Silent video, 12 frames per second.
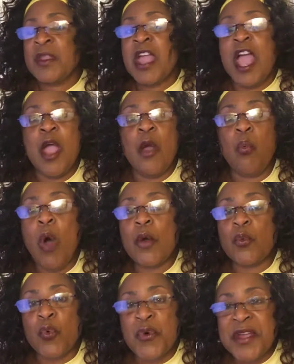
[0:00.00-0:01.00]
And what
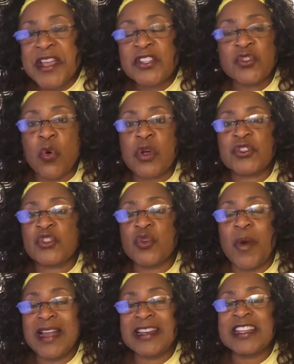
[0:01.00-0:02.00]
resource
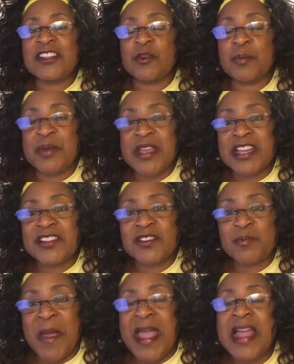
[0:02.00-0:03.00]
do I need to be
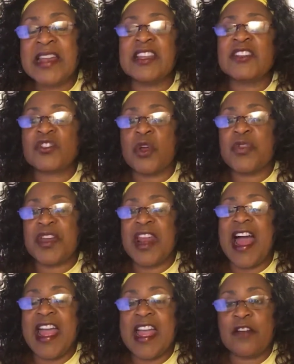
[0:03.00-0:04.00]
expanding so that
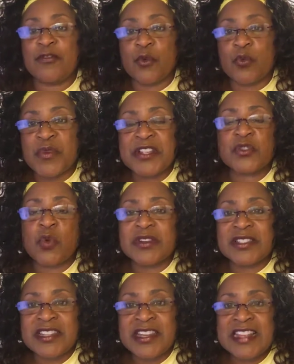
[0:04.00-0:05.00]
I have the
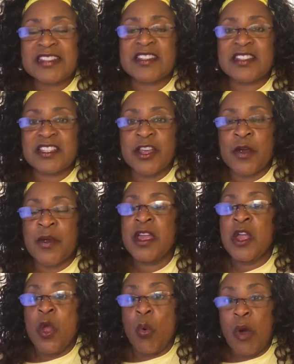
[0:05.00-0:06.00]
resource necessary?
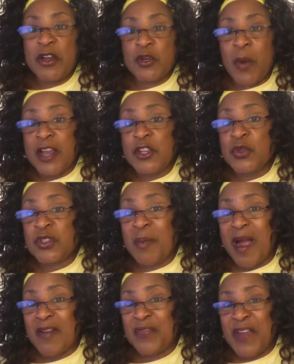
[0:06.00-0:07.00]
What do I use
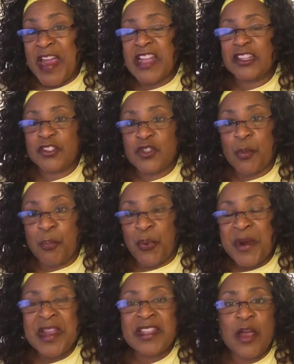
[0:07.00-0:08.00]
my faith to
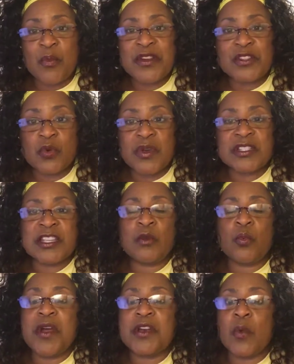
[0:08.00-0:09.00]
bring that resource
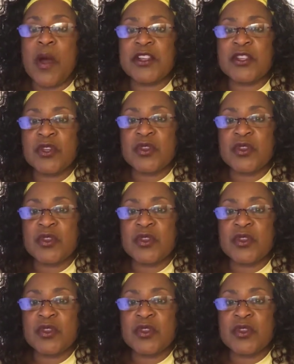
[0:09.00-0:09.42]
in? Where do I use